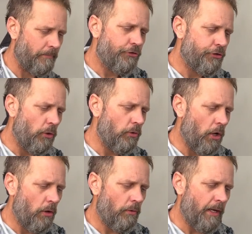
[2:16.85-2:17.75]
So
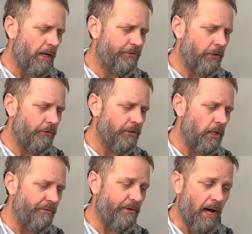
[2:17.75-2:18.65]
long as there's
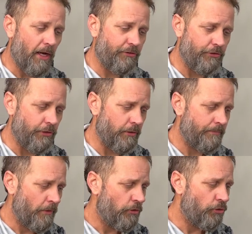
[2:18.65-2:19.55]
enough oxygen,